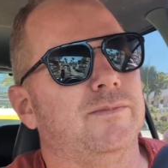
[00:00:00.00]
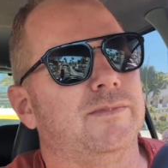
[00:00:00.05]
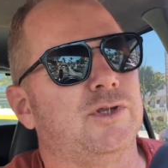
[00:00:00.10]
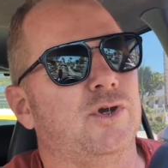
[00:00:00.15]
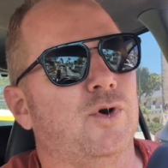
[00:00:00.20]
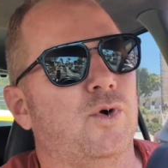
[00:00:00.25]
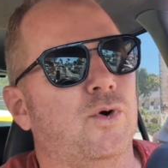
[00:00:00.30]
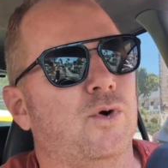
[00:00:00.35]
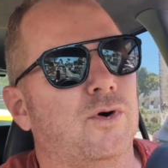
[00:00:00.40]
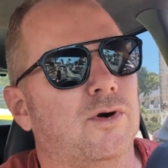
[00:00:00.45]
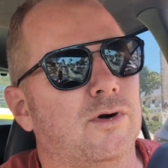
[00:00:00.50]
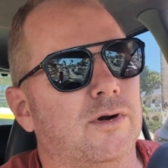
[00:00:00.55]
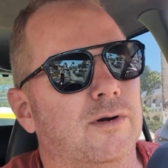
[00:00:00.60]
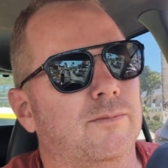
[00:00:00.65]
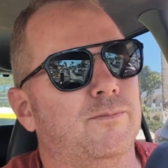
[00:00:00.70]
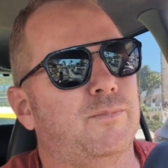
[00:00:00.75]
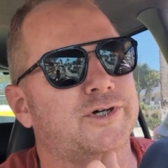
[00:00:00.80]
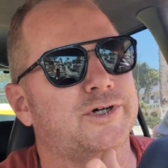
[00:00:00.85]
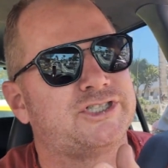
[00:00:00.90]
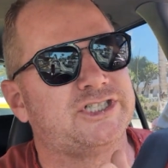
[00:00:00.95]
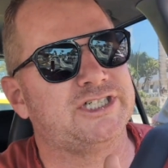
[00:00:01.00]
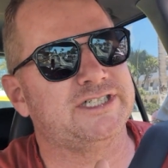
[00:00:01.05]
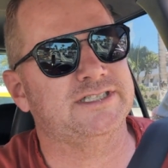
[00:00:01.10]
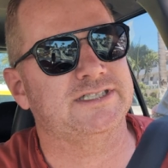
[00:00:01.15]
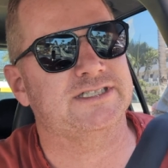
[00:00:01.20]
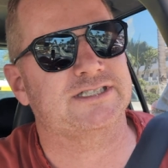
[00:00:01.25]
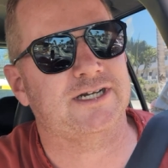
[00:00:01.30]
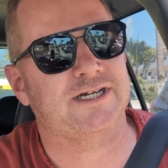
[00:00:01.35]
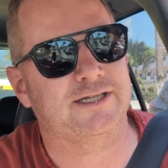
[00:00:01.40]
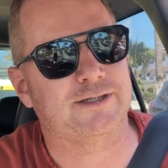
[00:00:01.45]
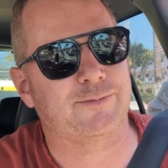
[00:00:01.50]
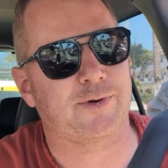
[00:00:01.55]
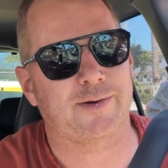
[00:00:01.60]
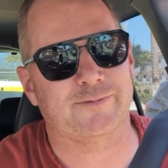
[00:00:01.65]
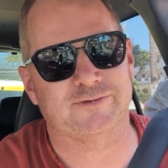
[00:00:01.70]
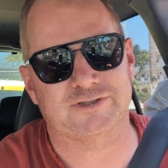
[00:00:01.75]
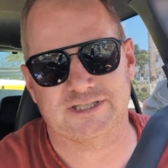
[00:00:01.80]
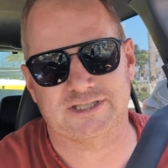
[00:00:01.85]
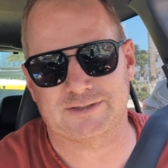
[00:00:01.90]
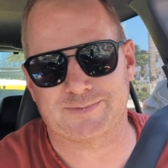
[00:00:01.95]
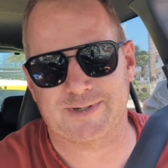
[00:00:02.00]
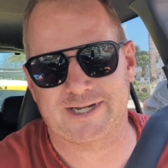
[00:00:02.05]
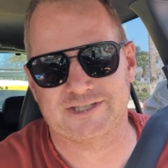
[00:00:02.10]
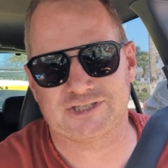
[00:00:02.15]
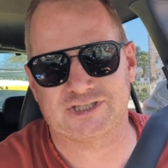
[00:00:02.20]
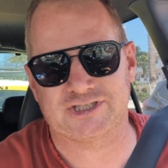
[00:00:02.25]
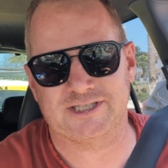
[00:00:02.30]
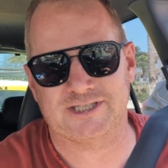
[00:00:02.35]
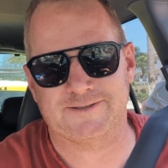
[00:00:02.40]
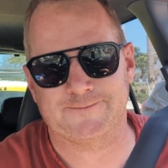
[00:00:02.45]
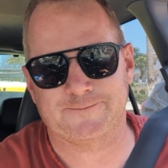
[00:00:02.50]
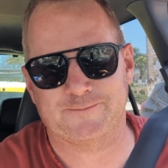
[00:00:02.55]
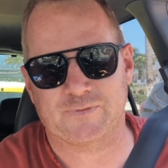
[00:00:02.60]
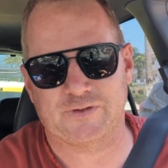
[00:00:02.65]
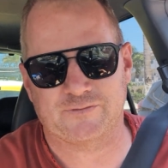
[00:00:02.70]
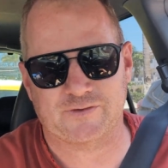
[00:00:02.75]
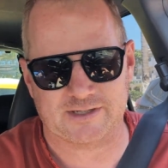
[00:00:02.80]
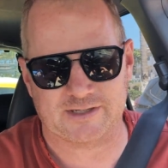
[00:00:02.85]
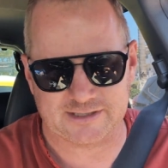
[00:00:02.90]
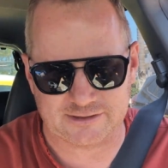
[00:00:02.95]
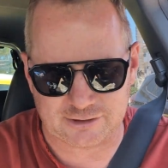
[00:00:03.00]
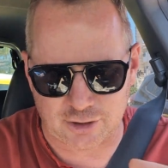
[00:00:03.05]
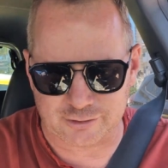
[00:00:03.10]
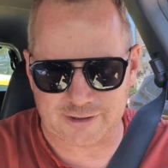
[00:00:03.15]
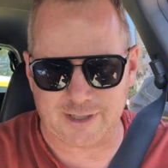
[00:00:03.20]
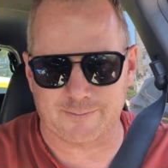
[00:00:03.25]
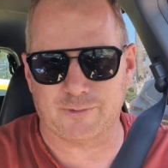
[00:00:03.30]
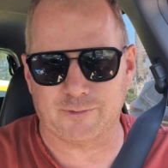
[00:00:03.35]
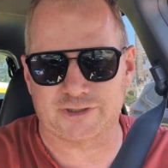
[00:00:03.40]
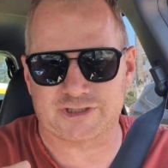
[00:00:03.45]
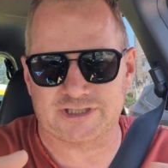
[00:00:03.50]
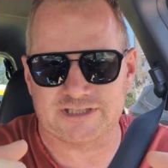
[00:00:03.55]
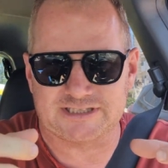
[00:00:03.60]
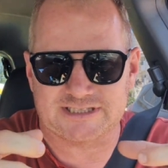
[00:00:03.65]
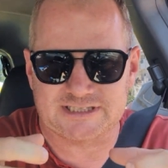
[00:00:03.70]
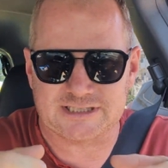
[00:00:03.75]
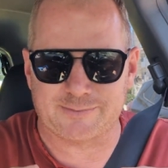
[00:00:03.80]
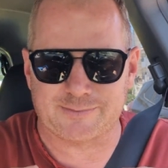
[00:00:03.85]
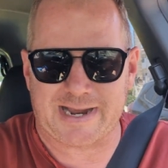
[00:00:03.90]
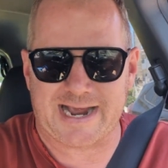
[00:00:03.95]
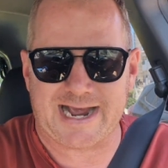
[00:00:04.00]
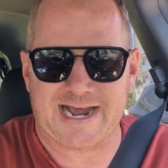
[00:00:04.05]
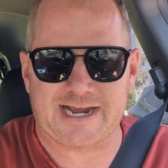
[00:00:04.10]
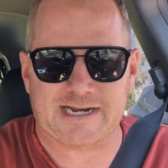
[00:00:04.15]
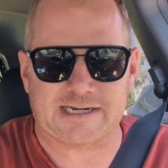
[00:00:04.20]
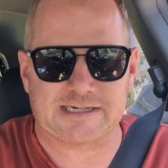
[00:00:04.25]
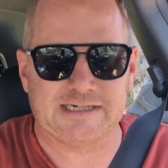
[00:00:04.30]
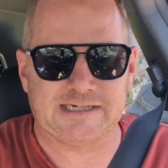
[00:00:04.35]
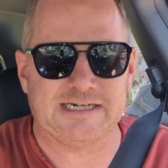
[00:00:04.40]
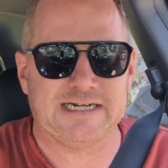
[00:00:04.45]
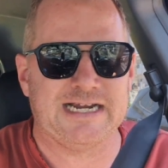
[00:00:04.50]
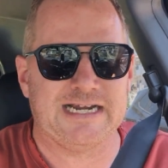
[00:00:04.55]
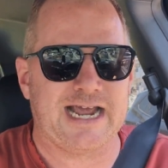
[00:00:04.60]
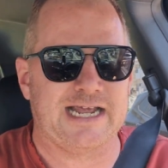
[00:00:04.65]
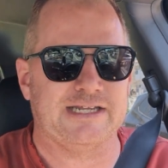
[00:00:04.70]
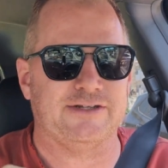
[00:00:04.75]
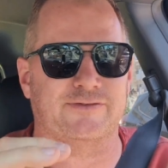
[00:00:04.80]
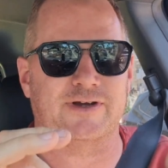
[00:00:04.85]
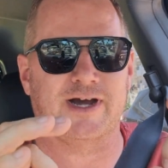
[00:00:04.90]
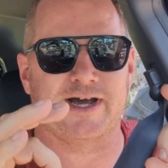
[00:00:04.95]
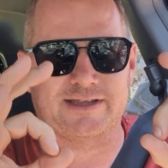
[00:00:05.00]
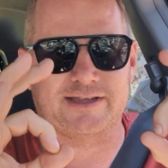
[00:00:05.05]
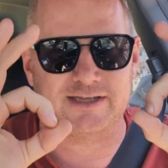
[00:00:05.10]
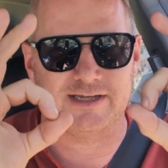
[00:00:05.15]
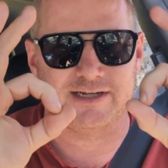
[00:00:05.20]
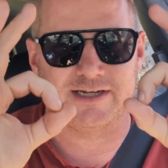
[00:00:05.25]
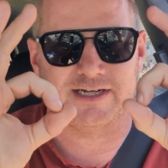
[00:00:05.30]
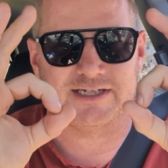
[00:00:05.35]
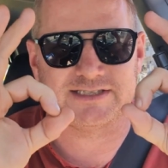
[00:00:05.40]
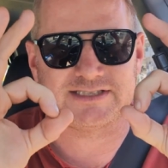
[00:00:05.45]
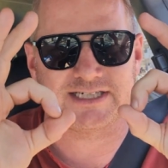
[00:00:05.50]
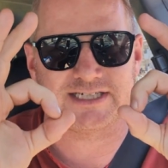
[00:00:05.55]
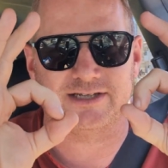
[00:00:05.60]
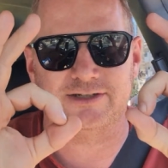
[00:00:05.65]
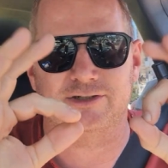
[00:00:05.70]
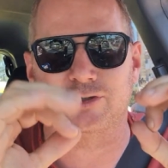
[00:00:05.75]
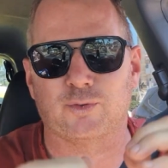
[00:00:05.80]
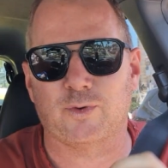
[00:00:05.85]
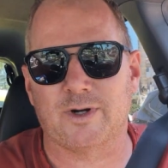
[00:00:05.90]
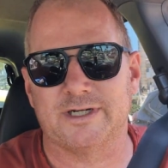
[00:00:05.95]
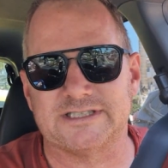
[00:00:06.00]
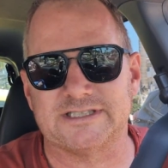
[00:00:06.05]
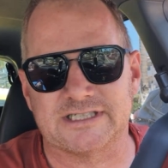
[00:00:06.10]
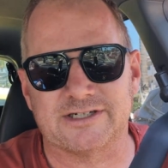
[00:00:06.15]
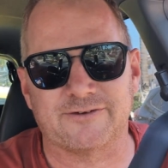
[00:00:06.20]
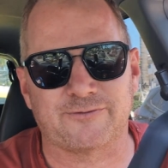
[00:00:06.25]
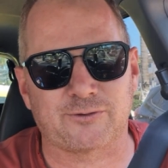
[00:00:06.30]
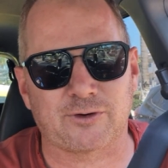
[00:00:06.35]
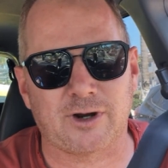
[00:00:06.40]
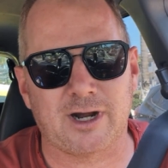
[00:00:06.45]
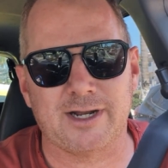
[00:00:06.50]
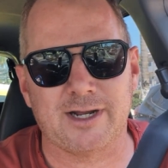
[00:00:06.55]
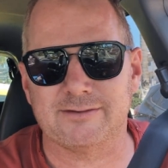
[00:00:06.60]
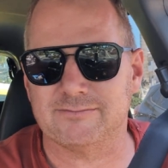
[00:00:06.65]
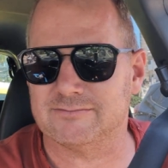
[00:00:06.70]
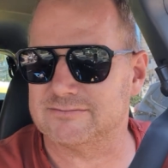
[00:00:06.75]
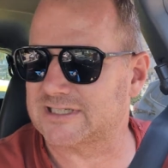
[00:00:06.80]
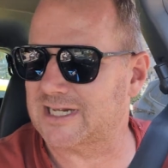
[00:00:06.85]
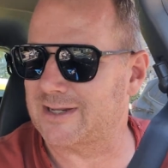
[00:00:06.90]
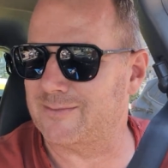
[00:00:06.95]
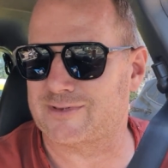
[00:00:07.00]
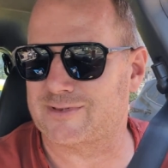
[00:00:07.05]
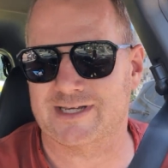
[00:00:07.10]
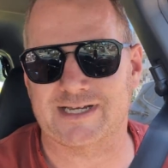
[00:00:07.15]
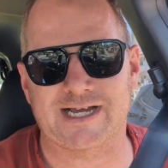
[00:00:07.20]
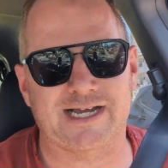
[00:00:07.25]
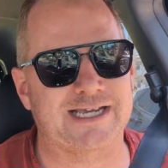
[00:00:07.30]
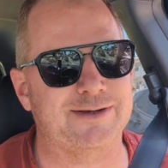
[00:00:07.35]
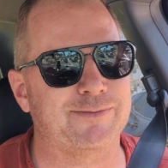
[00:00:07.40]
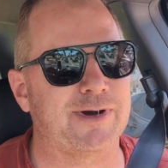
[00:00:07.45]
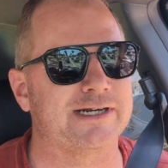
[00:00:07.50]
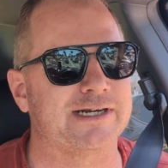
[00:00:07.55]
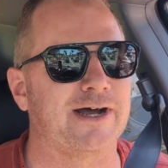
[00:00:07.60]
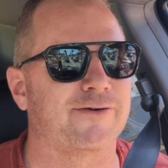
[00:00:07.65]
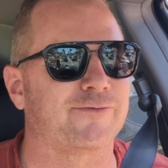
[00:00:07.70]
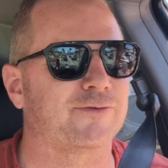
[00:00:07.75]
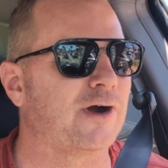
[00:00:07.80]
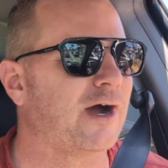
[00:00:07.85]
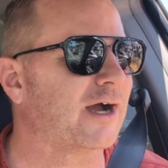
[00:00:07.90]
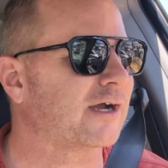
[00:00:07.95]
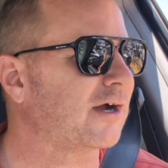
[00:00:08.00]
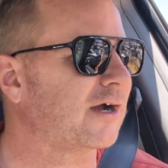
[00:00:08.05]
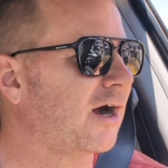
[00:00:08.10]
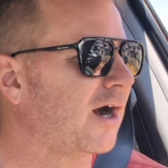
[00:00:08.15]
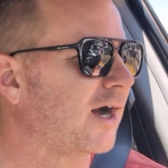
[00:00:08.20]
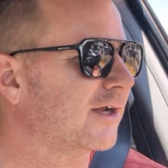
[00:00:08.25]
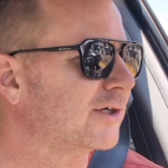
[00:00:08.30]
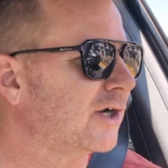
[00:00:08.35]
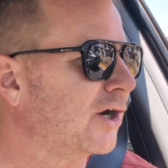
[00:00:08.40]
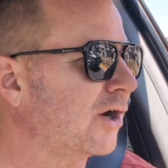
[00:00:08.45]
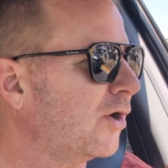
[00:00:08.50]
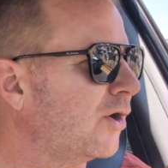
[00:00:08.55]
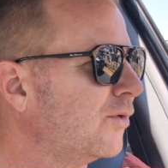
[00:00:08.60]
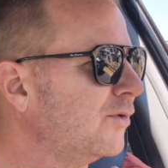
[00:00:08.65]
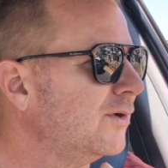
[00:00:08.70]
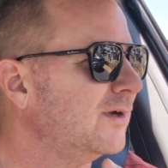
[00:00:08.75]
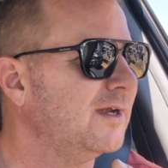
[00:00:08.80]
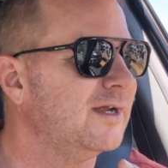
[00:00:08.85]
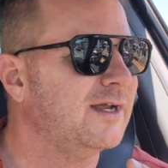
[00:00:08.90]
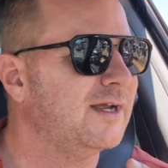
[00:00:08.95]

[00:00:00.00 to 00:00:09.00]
Your bushings on the bottom of suspension. You've got the donut bushings in the back. And you've got the cylinder ones in the front. Same thing. I get mine off Rock Auto.